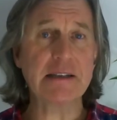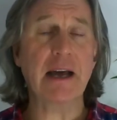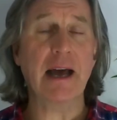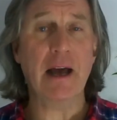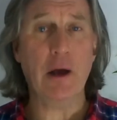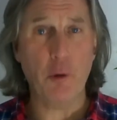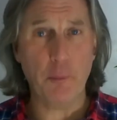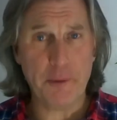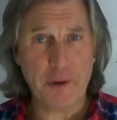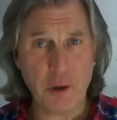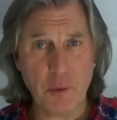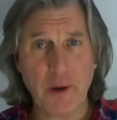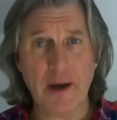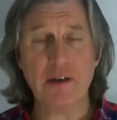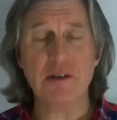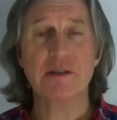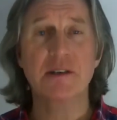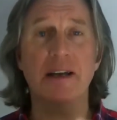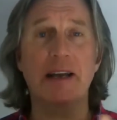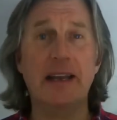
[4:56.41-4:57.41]
that help you
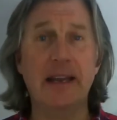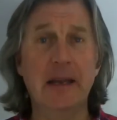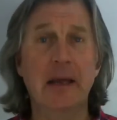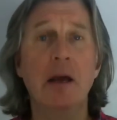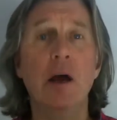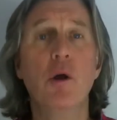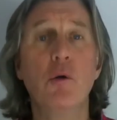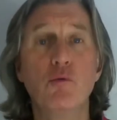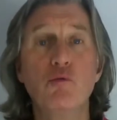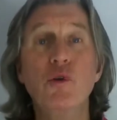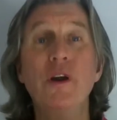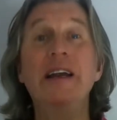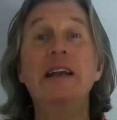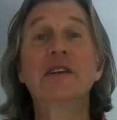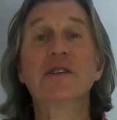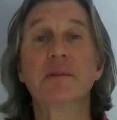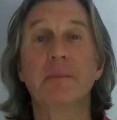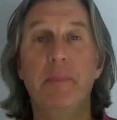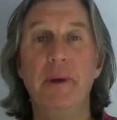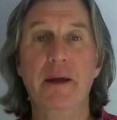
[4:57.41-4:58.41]
actually
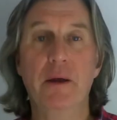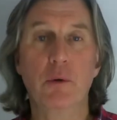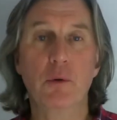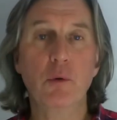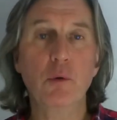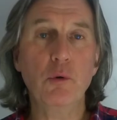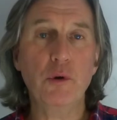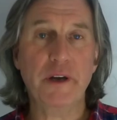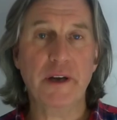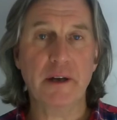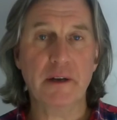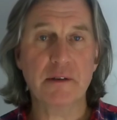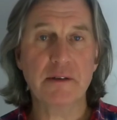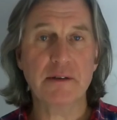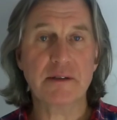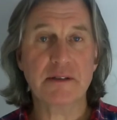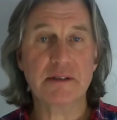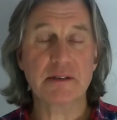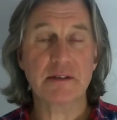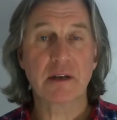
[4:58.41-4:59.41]
reach a bigger
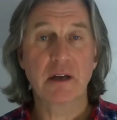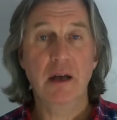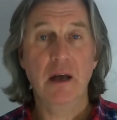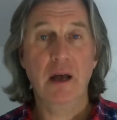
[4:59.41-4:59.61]
audience